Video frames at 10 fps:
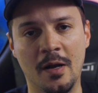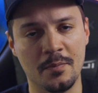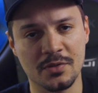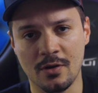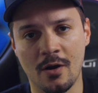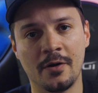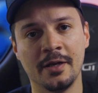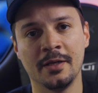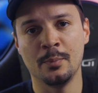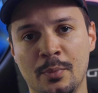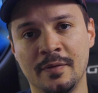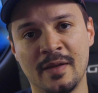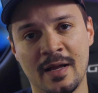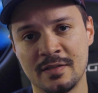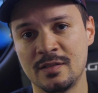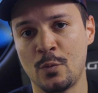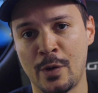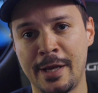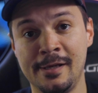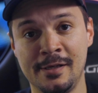I'm sorry, but that's the
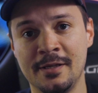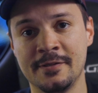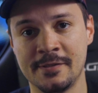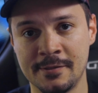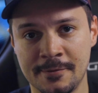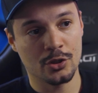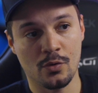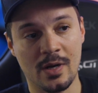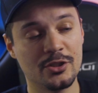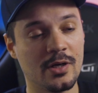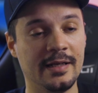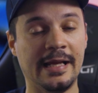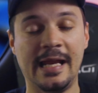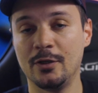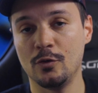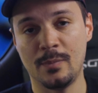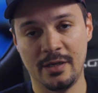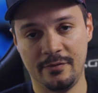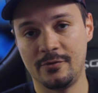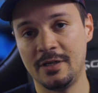way it is. So I try to handle
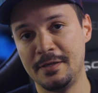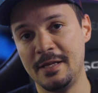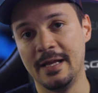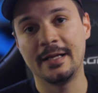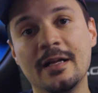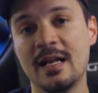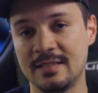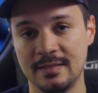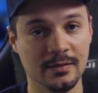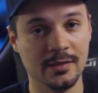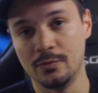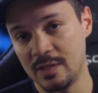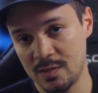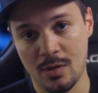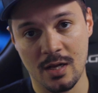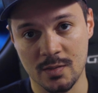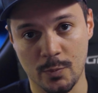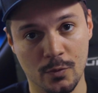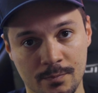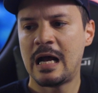my friend Nick as little as
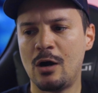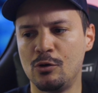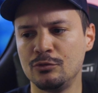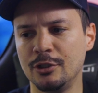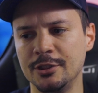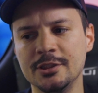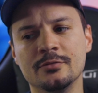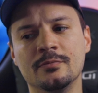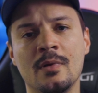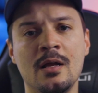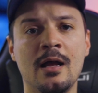possible. How old are you?